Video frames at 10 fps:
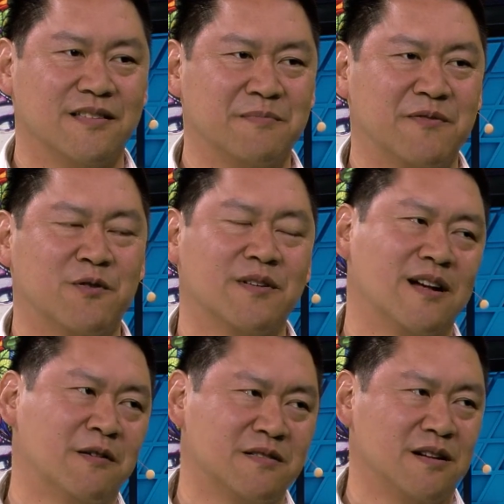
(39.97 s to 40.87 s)
and then before
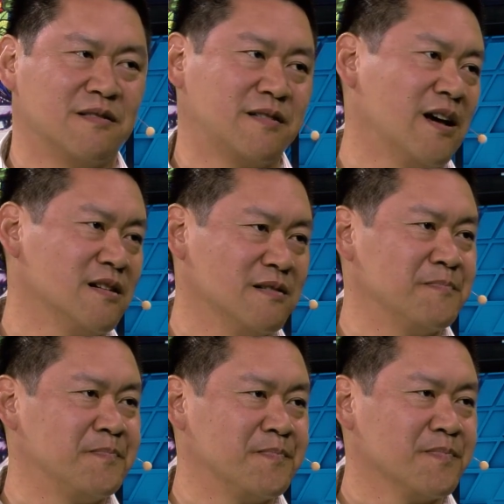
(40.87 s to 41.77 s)
that, I was on set
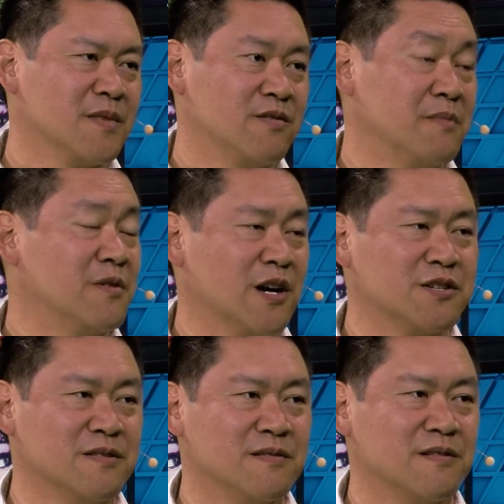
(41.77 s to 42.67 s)
doing
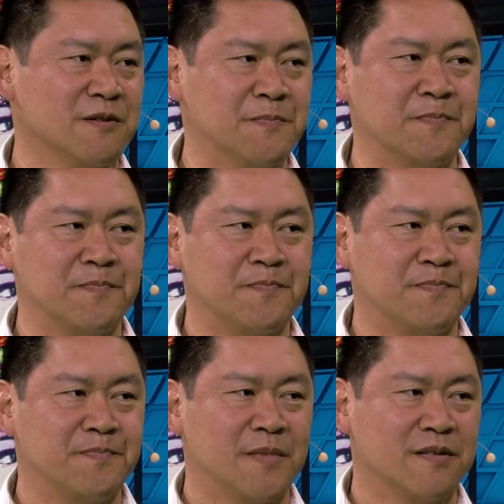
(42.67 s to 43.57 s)
production. So
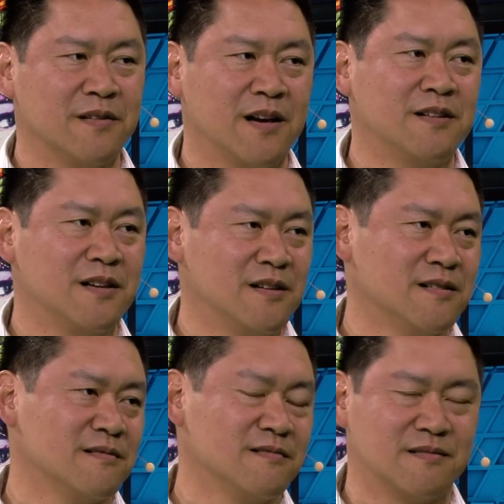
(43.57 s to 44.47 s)
oh, wow. AD
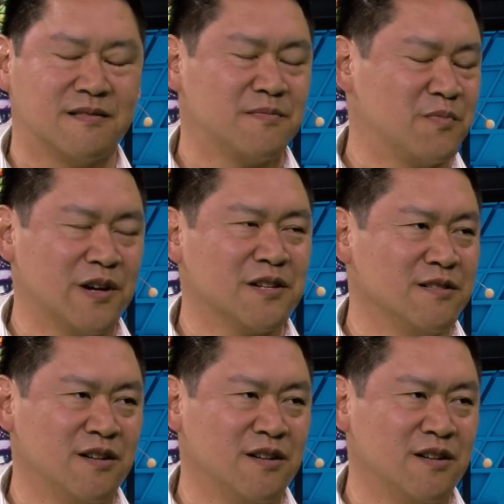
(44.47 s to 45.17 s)
and production